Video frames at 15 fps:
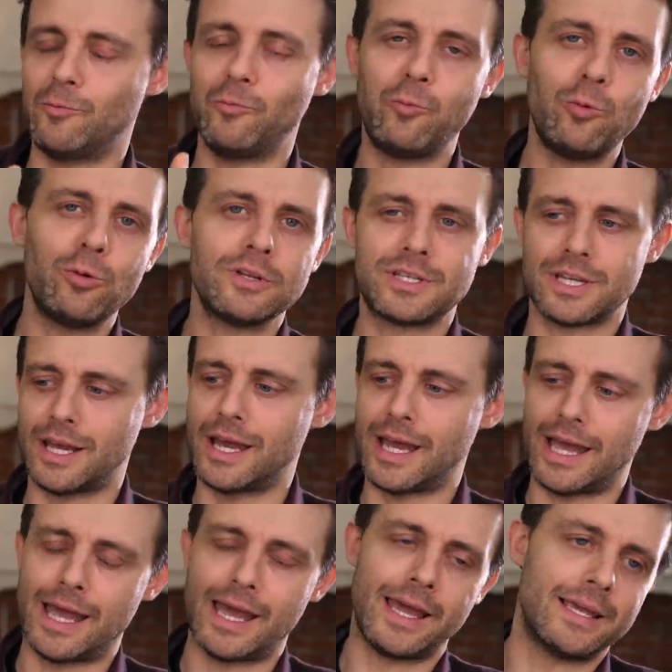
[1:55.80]
water
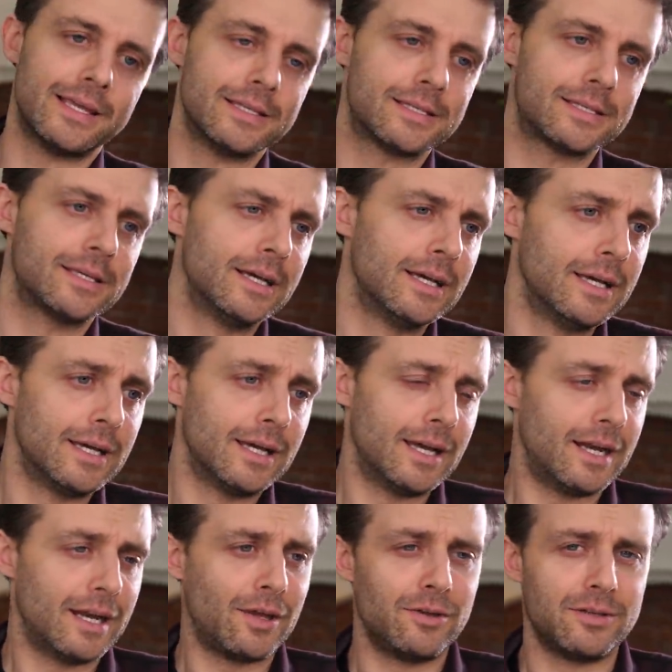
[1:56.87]
has
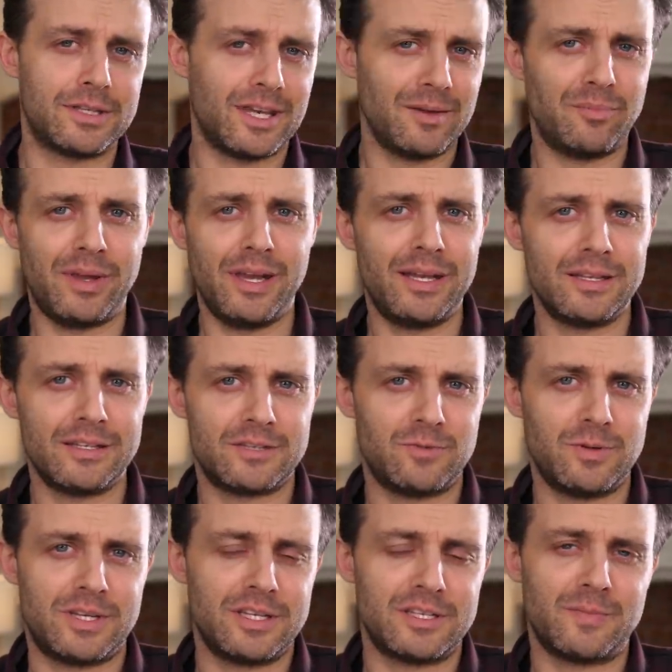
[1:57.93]
an acoustic impedance
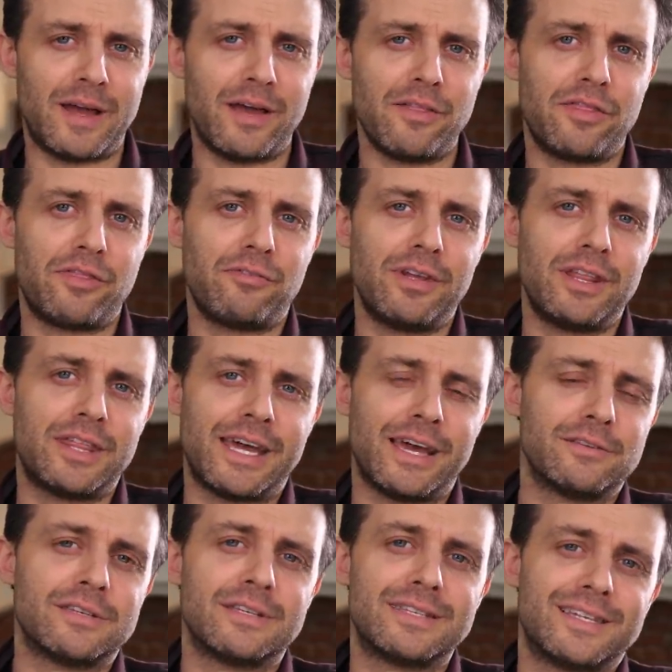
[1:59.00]
which is about
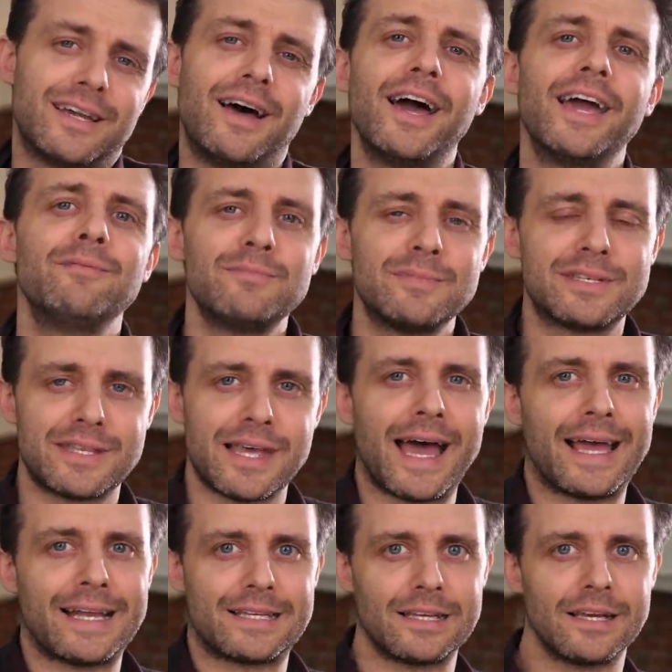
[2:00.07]
3,000 times
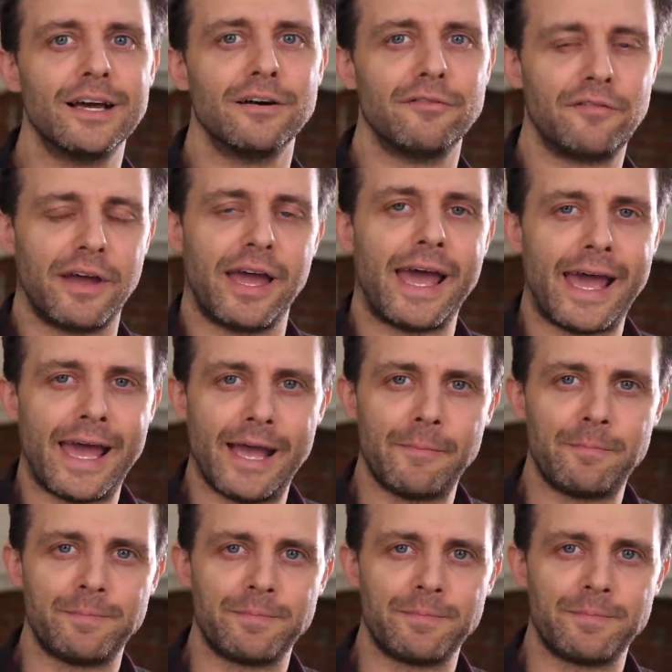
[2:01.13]
that of air.